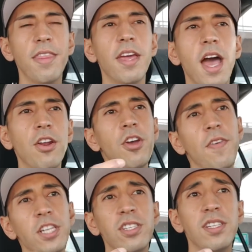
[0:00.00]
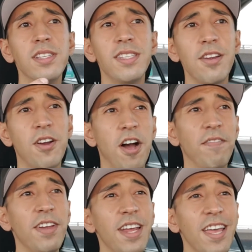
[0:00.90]
And then I don't know if I just didn't sound
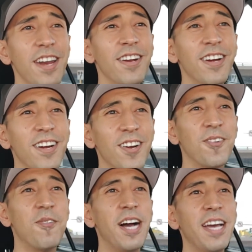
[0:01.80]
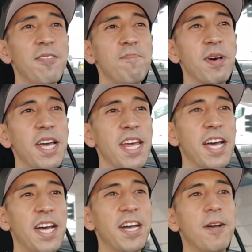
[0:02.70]
confident in her or what,
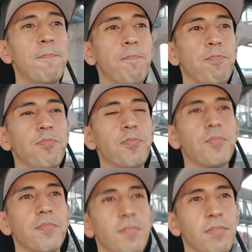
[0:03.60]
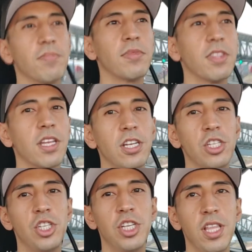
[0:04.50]
but
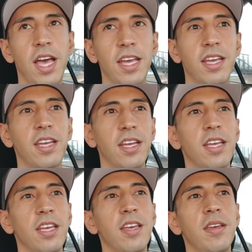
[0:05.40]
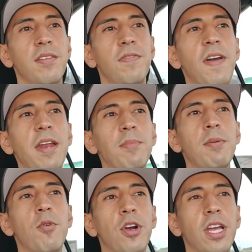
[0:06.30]
she like fed
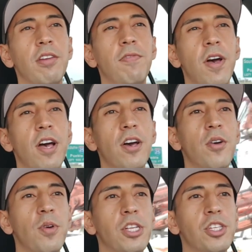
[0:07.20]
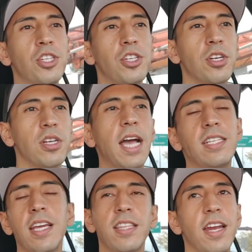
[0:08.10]
me more info, which I
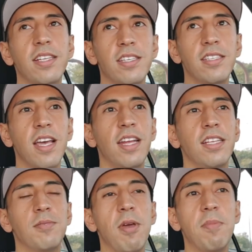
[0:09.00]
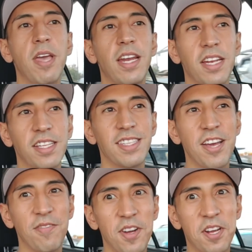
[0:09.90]
take that as a sign as maybe I didn't
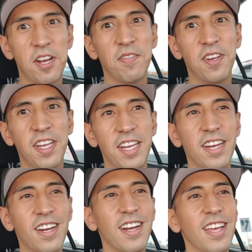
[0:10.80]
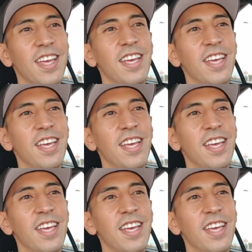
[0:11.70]
sound very confident in her.